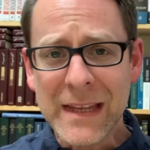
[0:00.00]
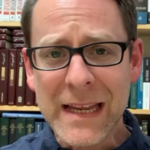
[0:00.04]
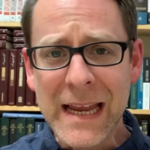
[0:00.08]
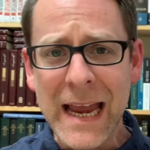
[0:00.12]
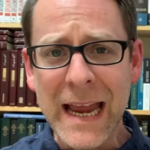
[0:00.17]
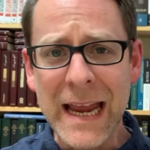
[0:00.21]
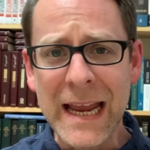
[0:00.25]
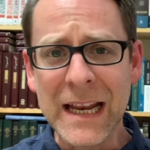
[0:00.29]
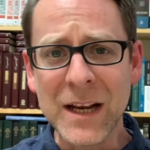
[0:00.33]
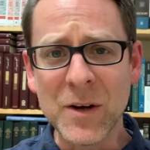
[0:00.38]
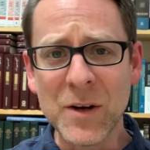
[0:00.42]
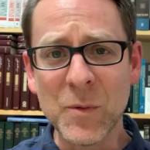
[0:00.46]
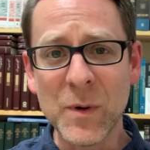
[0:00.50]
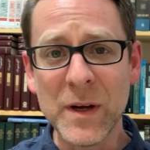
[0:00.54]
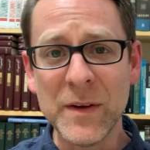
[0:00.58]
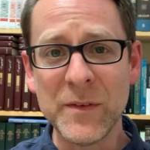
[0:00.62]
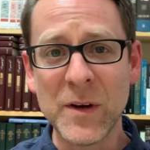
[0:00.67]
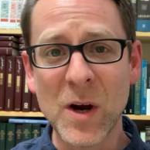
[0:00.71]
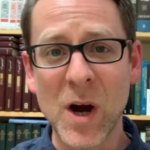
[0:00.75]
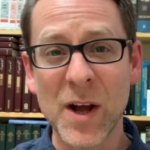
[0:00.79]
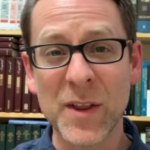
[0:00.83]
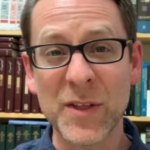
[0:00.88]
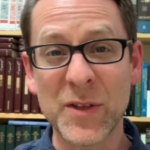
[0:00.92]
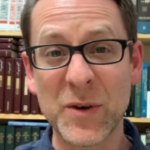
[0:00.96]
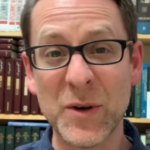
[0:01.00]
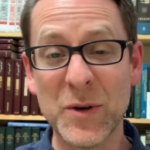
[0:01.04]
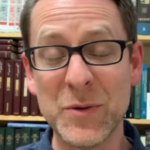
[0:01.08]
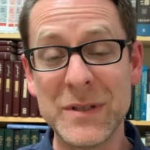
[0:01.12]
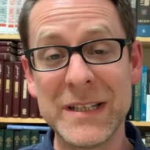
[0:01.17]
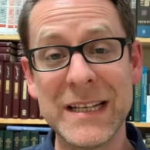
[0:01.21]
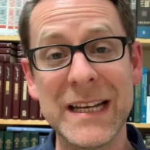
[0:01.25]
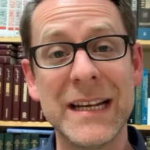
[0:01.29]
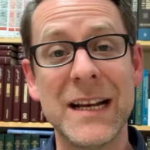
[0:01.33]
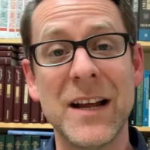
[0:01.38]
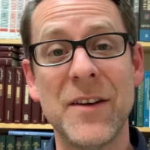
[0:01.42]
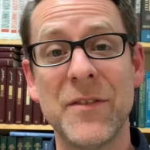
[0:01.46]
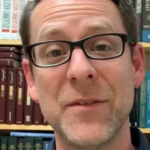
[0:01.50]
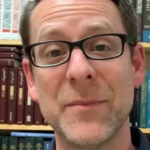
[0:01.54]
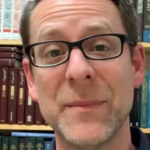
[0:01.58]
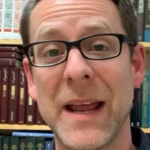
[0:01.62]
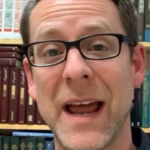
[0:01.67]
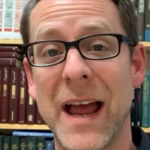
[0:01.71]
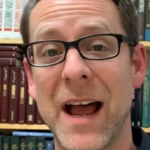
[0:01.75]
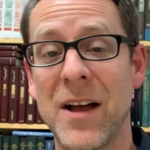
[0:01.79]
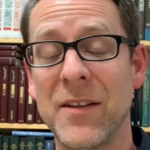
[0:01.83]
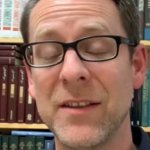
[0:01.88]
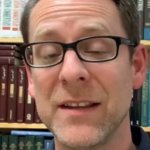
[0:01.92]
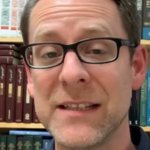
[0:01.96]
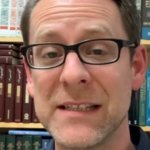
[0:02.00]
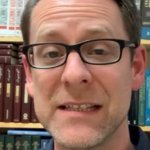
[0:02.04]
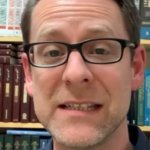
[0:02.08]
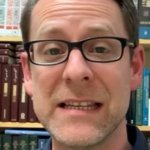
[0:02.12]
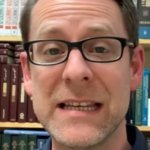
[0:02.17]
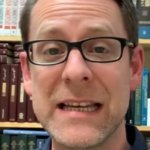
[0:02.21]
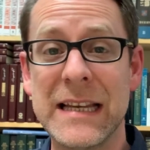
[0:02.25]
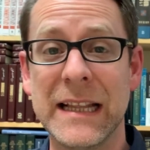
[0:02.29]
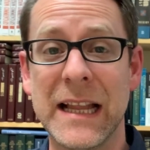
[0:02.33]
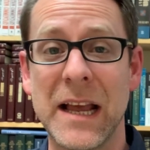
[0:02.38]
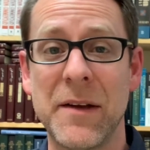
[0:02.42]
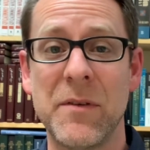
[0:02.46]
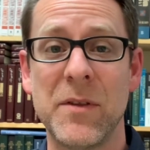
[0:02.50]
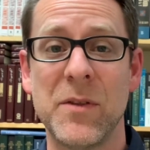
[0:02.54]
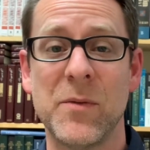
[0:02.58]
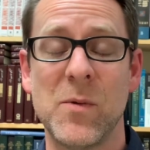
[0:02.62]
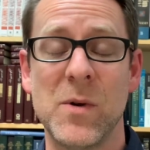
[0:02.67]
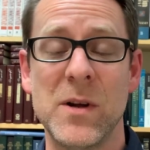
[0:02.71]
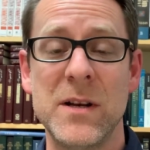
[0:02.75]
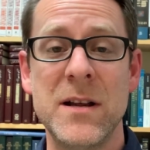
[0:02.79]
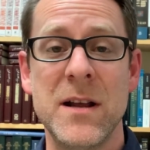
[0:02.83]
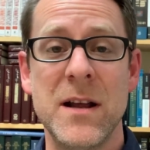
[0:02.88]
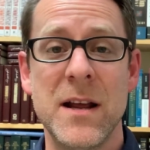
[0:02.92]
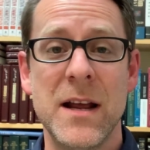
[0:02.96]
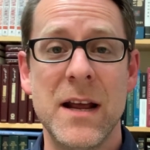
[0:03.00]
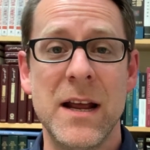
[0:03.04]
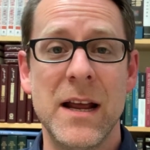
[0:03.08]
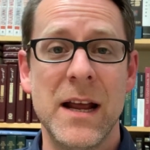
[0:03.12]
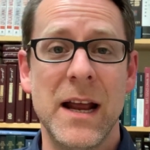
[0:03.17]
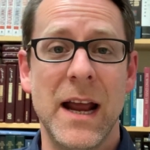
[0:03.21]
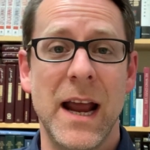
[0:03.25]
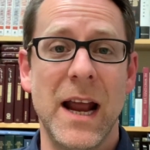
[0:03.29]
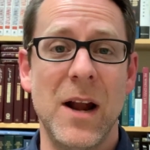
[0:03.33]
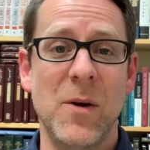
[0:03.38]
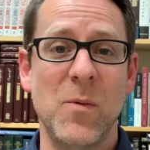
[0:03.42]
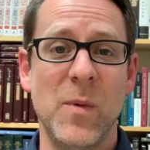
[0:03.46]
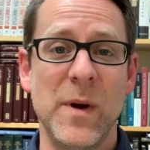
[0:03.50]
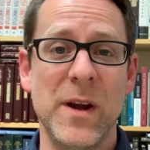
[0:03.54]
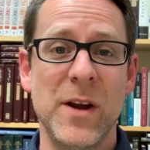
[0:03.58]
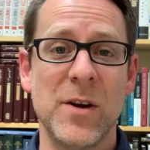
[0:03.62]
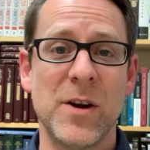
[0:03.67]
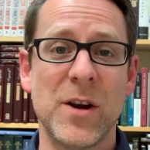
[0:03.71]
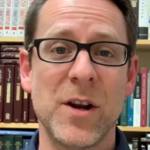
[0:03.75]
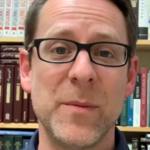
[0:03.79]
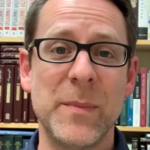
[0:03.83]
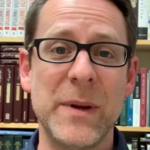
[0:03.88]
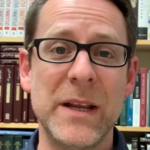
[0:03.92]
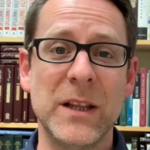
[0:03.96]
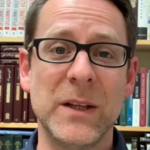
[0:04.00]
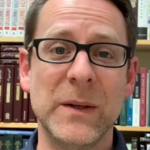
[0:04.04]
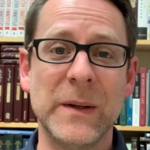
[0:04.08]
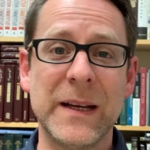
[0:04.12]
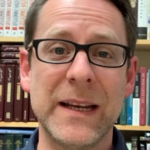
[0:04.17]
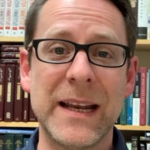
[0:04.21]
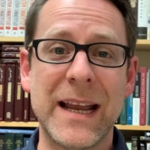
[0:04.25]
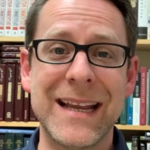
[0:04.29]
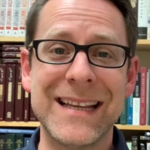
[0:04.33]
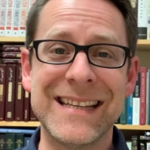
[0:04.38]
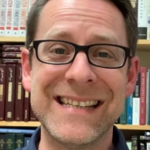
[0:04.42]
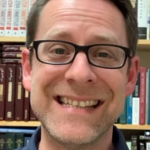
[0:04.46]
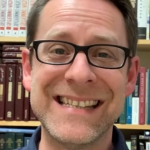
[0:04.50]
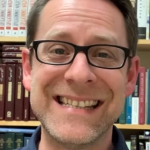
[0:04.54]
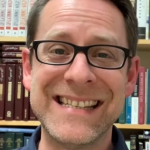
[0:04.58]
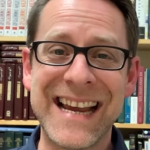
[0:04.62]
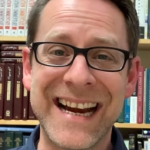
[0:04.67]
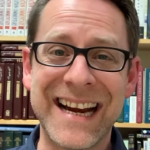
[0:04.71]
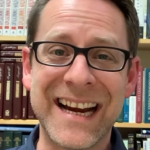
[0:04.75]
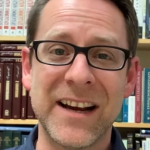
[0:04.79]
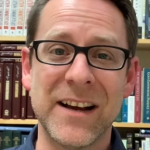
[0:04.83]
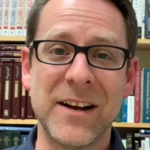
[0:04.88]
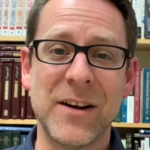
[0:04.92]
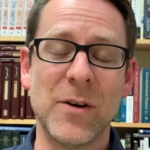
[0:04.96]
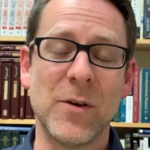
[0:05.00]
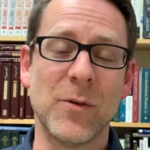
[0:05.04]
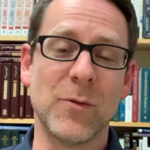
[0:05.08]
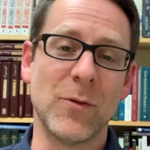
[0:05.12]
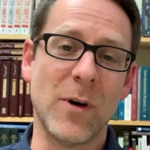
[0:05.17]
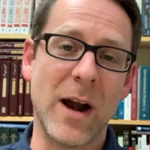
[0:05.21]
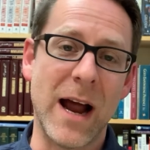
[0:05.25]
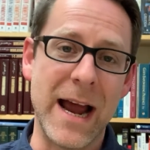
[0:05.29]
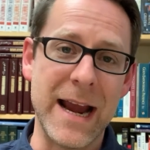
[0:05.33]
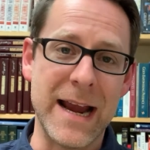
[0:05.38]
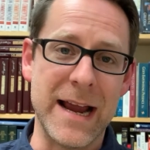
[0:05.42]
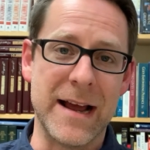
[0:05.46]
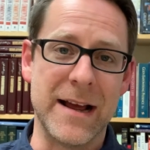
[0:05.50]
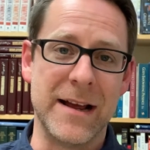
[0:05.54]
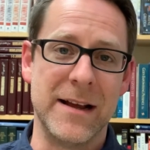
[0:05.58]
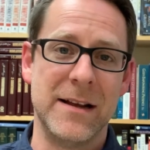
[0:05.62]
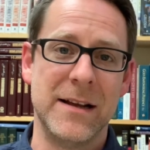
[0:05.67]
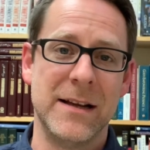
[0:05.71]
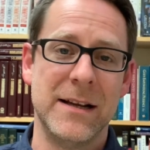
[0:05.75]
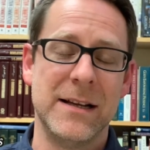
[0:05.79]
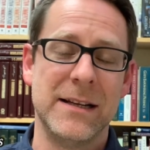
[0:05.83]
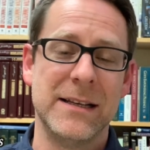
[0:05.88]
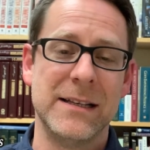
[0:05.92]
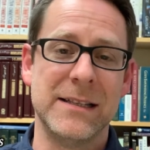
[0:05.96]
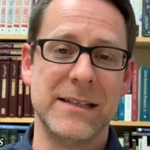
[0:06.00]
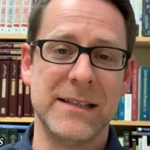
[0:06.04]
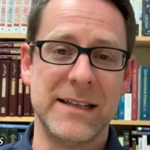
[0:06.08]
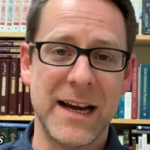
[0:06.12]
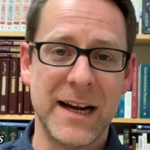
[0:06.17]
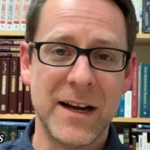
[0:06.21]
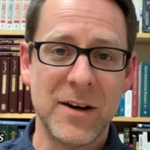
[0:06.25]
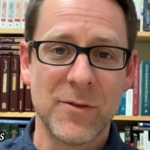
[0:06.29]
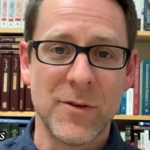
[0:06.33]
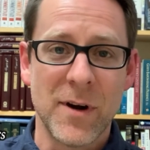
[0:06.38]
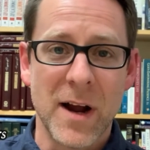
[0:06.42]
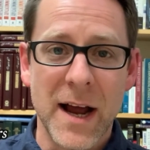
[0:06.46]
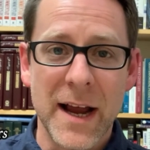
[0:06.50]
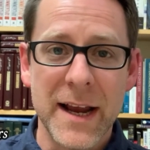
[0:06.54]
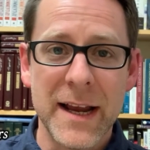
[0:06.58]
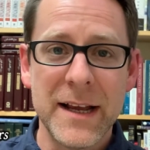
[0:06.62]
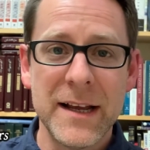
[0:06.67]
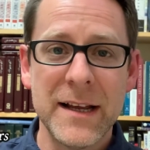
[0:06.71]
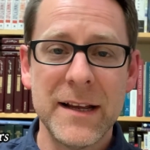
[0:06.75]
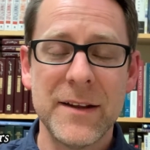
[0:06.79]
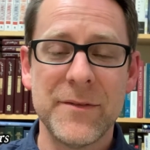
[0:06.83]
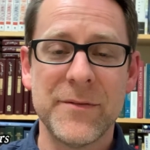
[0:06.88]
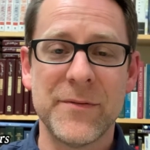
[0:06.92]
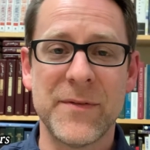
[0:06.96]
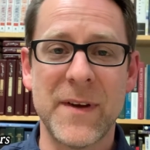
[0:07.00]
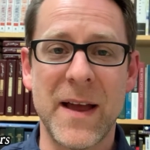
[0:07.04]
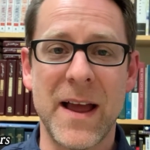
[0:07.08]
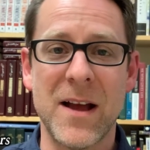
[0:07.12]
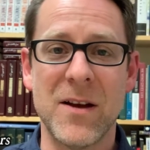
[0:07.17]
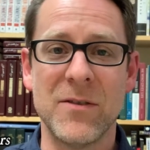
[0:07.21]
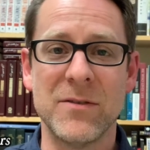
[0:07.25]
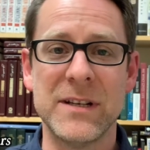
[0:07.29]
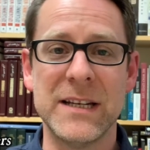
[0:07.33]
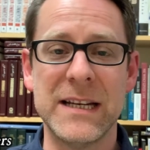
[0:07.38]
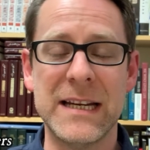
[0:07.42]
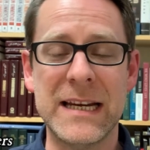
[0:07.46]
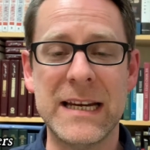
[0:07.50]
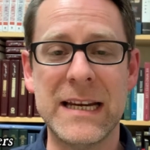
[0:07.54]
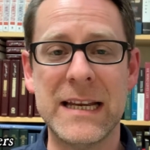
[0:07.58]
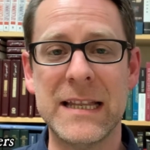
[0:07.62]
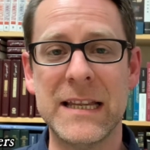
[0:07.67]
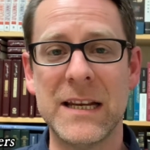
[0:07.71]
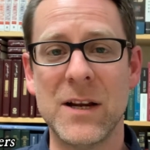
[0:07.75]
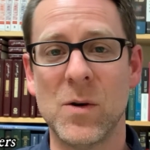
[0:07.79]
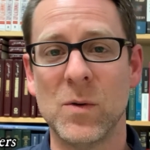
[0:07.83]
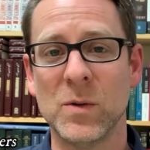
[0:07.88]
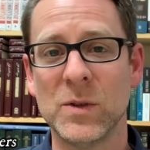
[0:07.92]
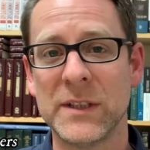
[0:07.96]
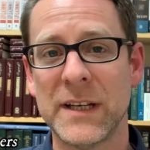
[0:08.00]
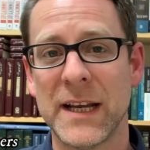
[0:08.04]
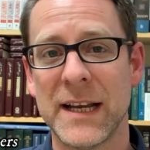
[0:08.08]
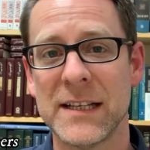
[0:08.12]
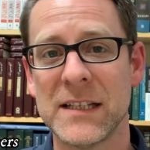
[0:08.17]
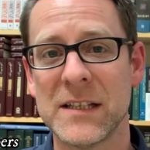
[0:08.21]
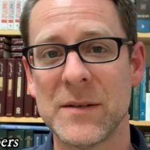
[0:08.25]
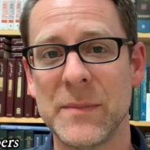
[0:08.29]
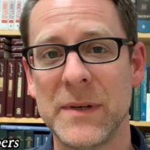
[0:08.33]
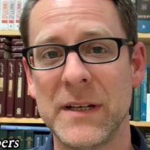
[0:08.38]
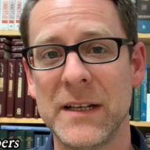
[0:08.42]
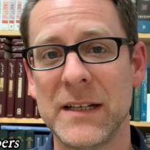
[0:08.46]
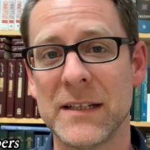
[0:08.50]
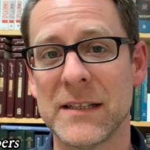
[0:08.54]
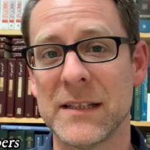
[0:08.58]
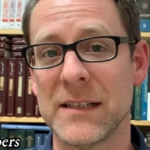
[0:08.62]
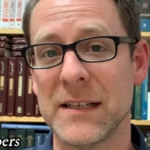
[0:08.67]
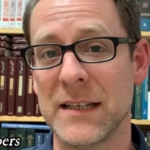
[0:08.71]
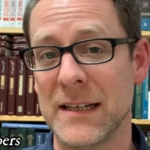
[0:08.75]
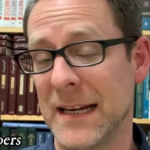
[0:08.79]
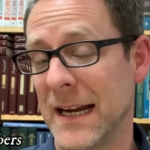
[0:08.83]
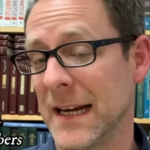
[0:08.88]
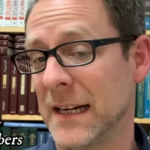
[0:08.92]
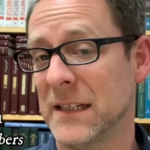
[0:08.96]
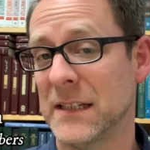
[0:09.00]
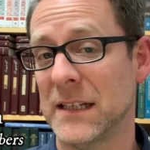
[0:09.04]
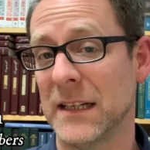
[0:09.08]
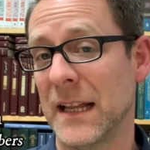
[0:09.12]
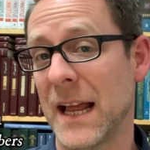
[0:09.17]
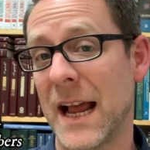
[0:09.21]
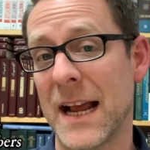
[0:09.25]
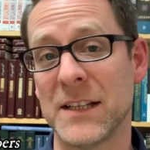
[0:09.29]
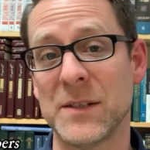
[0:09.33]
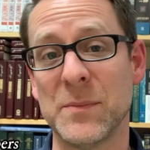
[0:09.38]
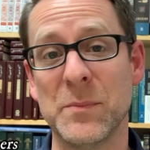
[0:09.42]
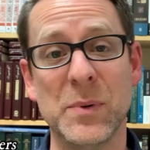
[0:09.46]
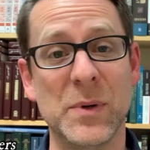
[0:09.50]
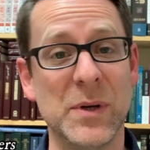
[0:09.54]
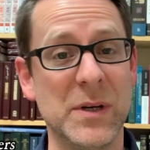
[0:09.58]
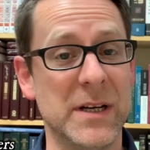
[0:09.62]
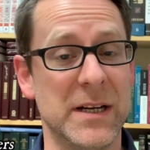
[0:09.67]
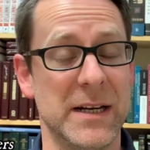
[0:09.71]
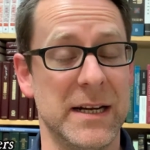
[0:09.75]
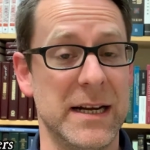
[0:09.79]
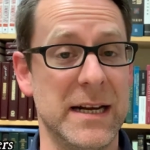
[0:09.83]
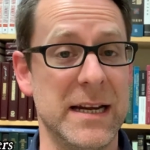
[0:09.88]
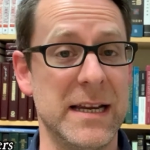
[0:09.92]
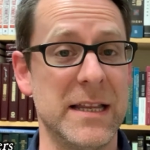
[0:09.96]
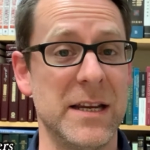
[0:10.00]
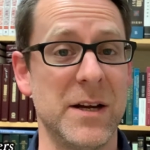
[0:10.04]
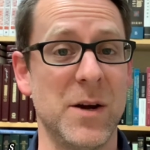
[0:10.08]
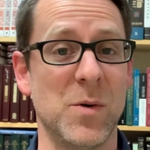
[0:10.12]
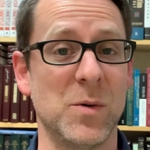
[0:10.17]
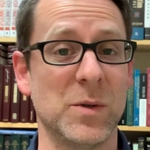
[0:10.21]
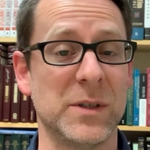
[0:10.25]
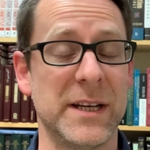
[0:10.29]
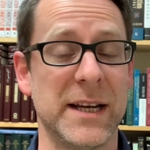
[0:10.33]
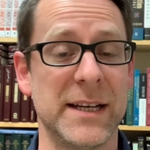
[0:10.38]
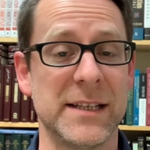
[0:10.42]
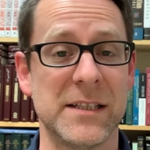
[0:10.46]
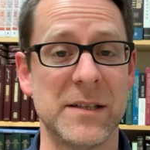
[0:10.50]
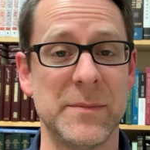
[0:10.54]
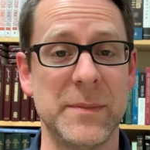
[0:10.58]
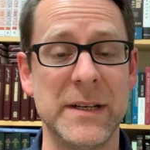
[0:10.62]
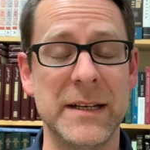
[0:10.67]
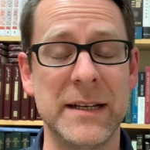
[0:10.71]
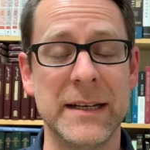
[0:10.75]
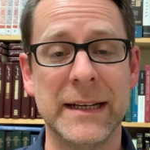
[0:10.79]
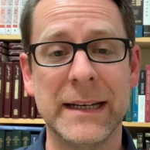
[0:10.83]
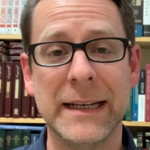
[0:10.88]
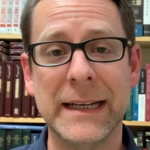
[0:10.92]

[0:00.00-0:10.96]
And we've gone through 10 of them now. This is the 11th one. And we are going to be looking at Zechariah. Zechariah, found in the Old Testament. It's the next to last book in the Old Testament.